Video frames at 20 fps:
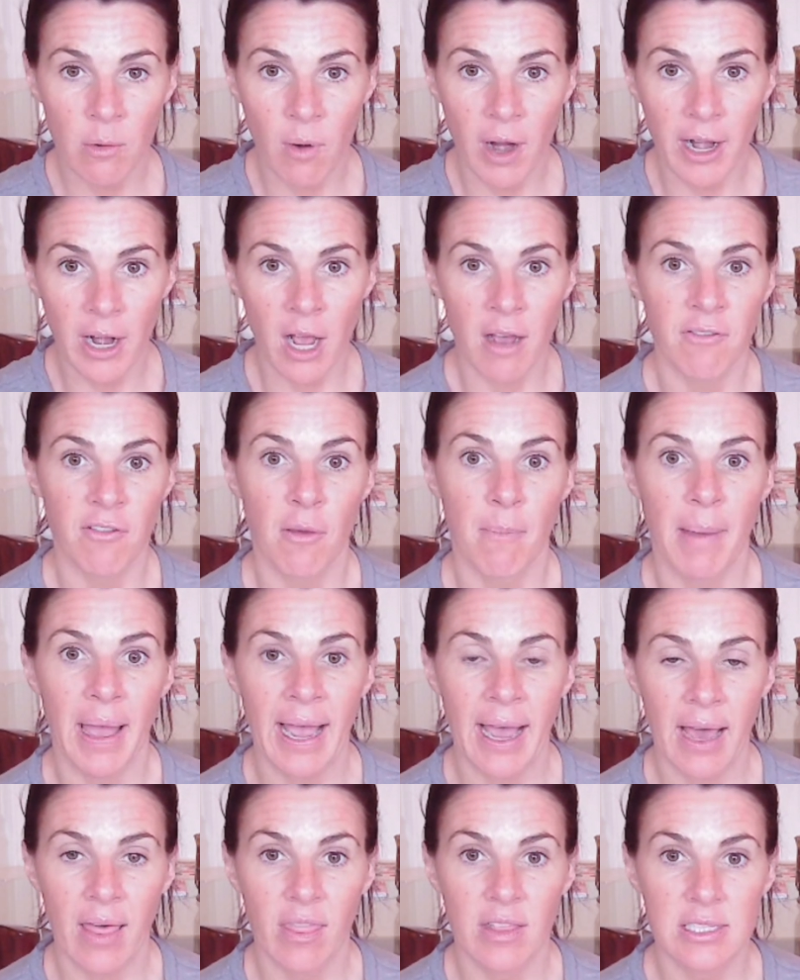right off the
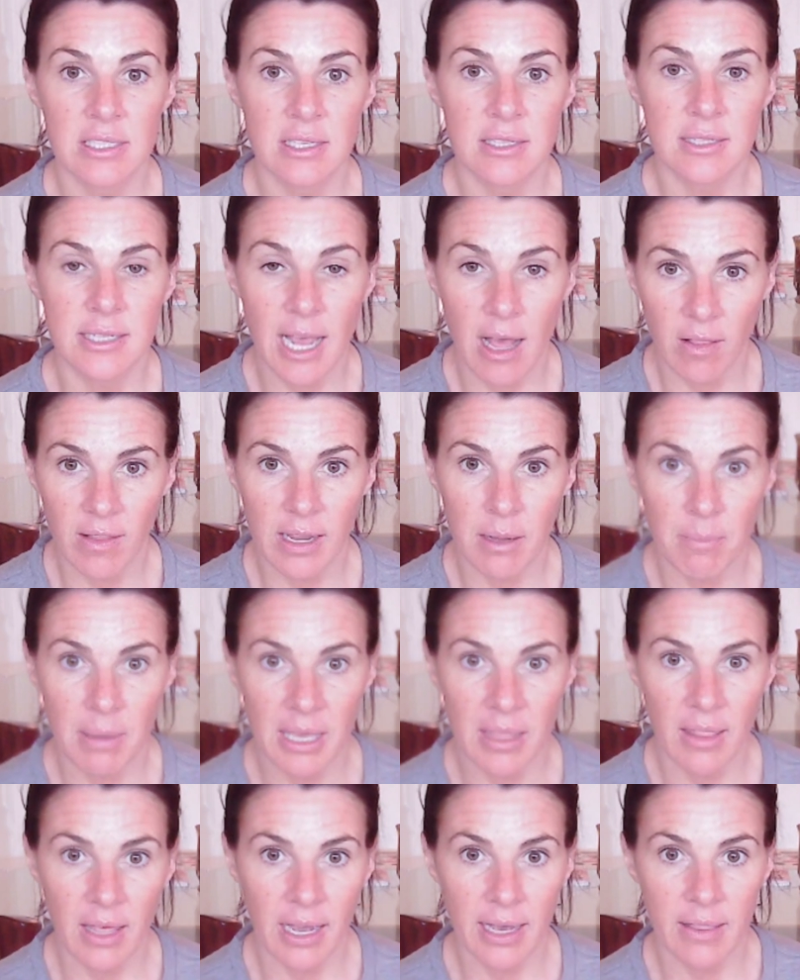bat, this is telling me
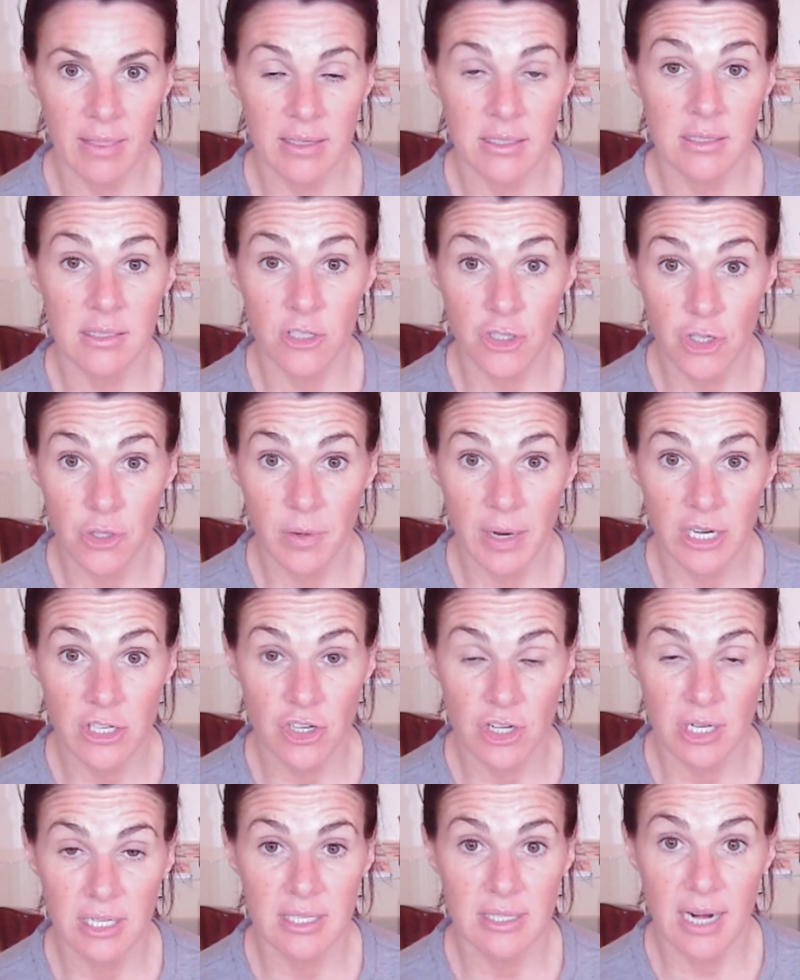that the
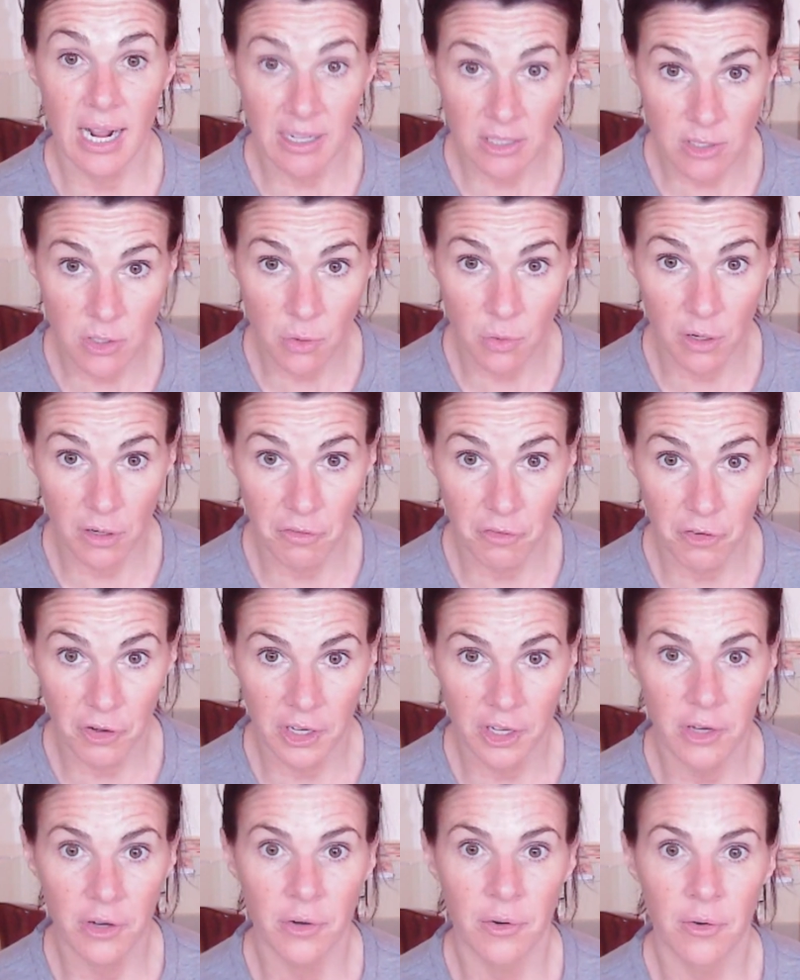situation is not so good for
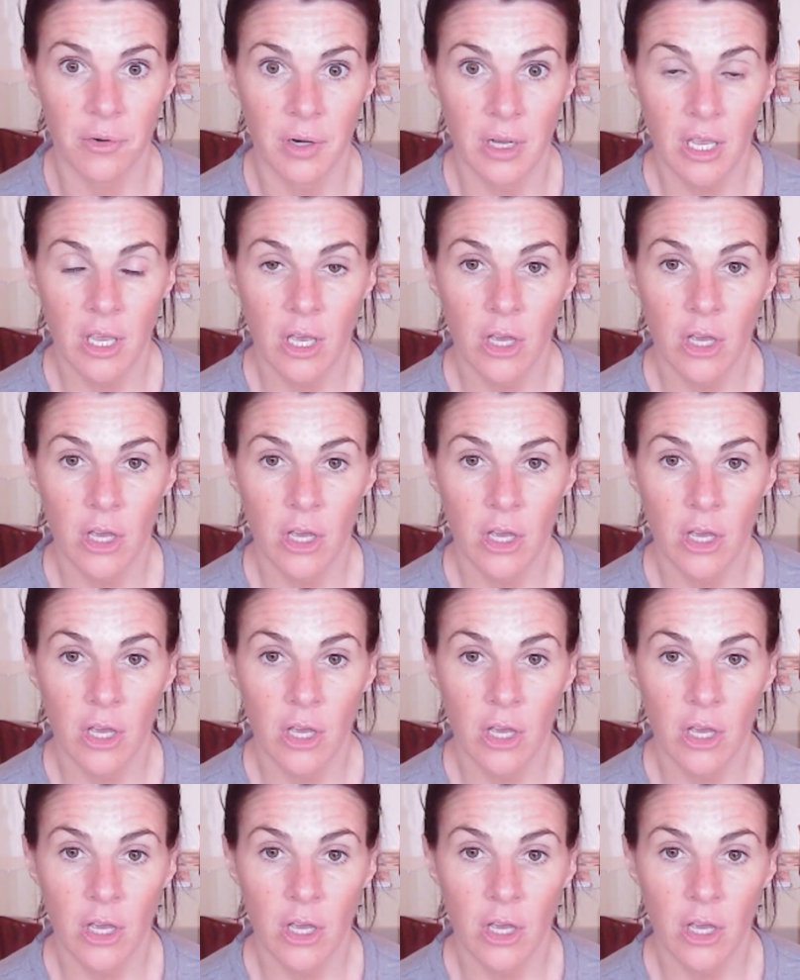you.